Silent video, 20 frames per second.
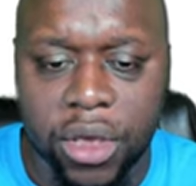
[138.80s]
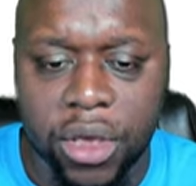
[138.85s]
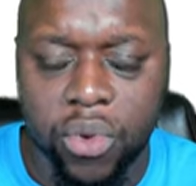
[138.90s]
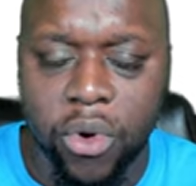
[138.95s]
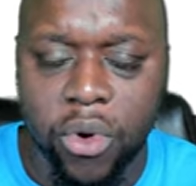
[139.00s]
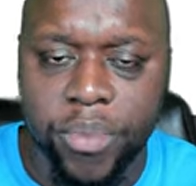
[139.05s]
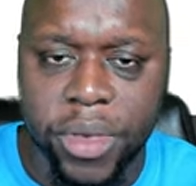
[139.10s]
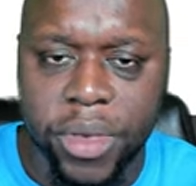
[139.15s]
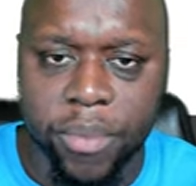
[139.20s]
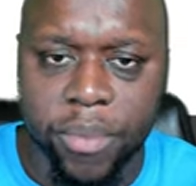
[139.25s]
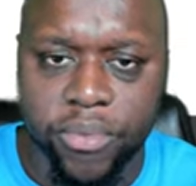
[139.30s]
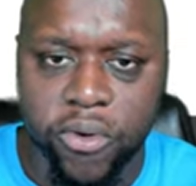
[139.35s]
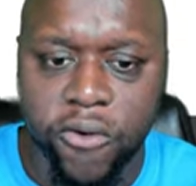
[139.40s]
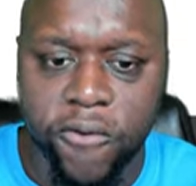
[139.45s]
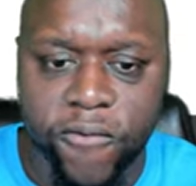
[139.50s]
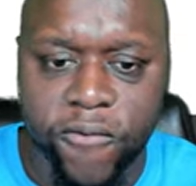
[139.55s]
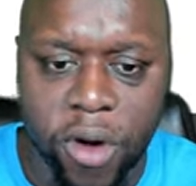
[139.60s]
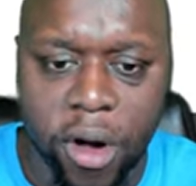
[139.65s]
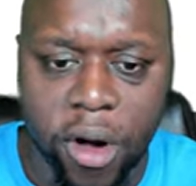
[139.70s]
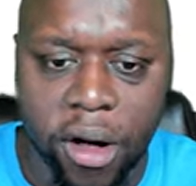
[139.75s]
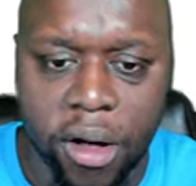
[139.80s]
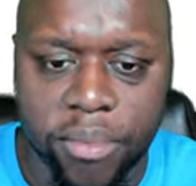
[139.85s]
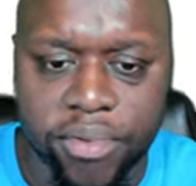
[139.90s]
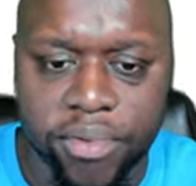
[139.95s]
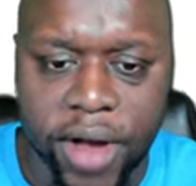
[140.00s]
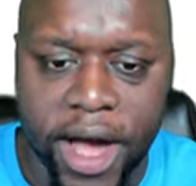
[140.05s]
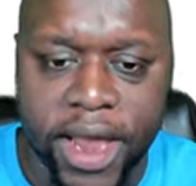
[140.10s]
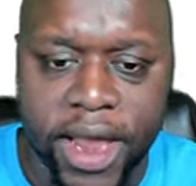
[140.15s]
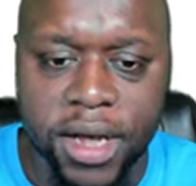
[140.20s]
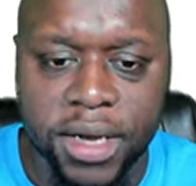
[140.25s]
you won't be approved for all
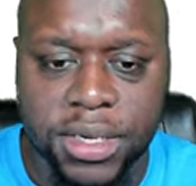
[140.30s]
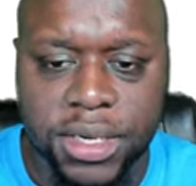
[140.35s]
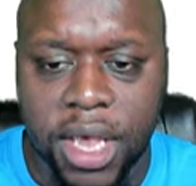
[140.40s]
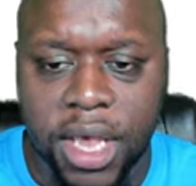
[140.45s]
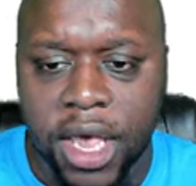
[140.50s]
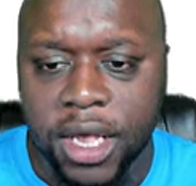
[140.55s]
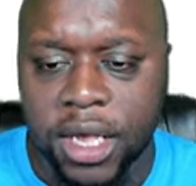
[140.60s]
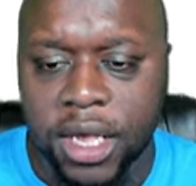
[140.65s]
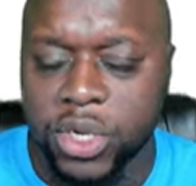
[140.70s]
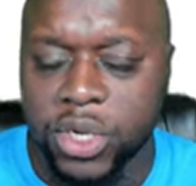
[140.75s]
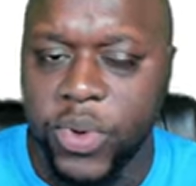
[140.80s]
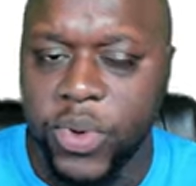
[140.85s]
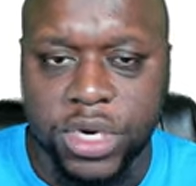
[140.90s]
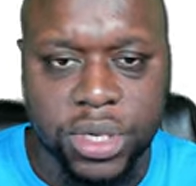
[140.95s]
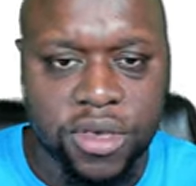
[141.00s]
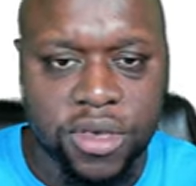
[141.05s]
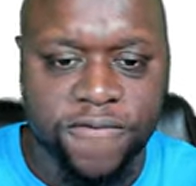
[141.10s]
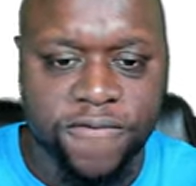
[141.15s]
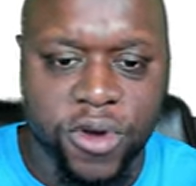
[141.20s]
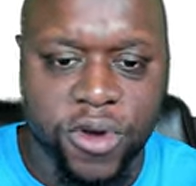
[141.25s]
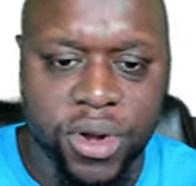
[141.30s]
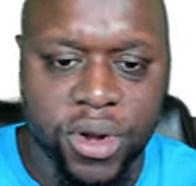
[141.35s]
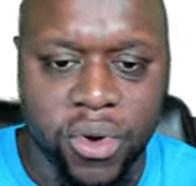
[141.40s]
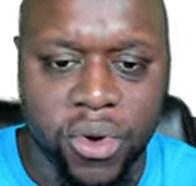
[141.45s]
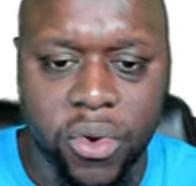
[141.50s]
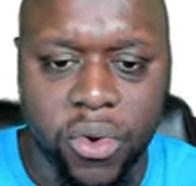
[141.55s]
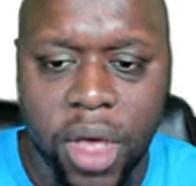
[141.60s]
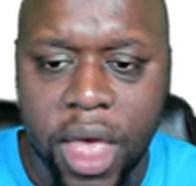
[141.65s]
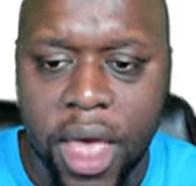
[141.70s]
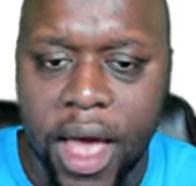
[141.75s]
products, especially if you're
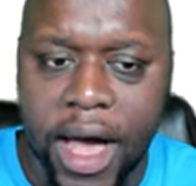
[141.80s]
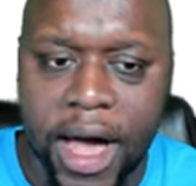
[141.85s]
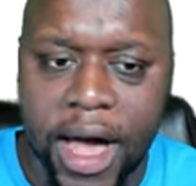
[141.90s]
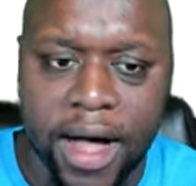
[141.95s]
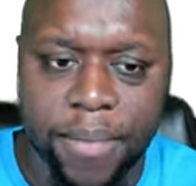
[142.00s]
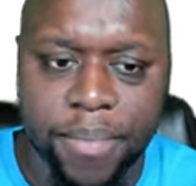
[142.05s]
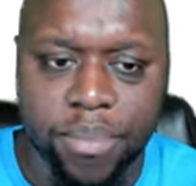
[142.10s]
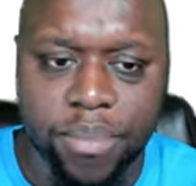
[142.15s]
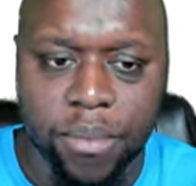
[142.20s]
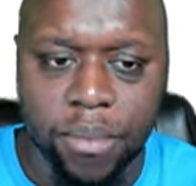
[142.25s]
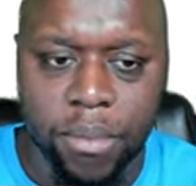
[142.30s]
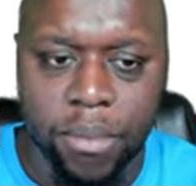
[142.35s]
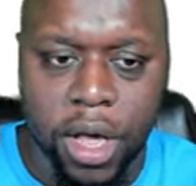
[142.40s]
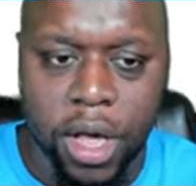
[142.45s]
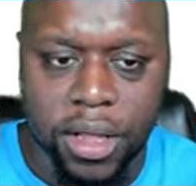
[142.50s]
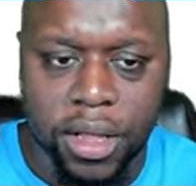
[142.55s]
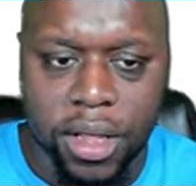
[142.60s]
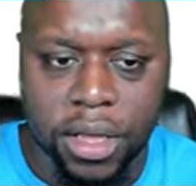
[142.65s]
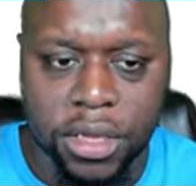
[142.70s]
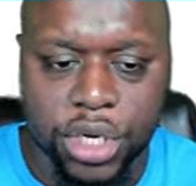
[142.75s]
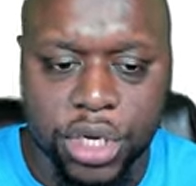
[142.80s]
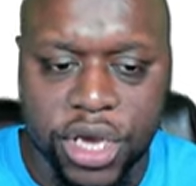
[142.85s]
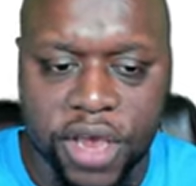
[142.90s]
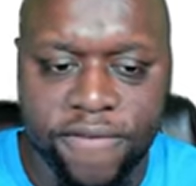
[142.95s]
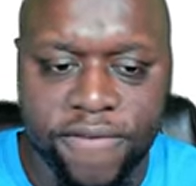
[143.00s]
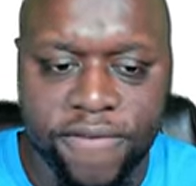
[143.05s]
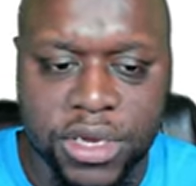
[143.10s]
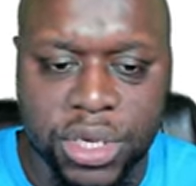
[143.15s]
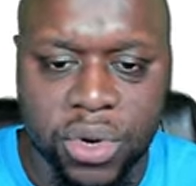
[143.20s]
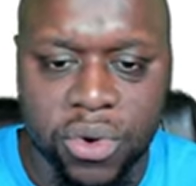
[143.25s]
new.
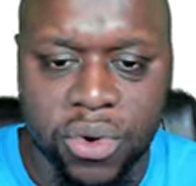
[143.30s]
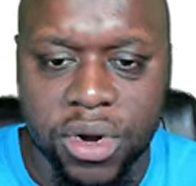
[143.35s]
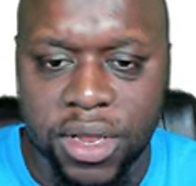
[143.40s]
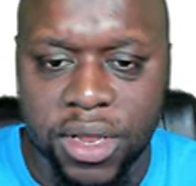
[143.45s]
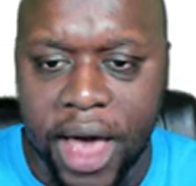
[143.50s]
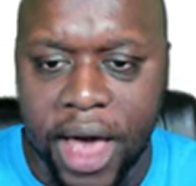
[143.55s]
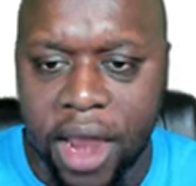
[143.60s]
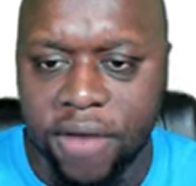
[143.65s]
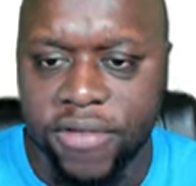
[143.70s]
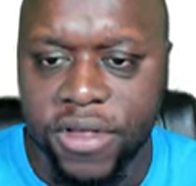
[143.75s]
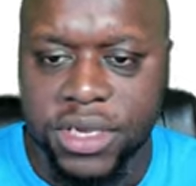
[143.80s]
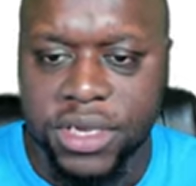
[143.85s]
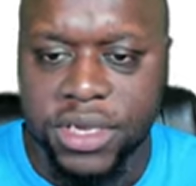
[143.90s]
JVZoo and a lot of the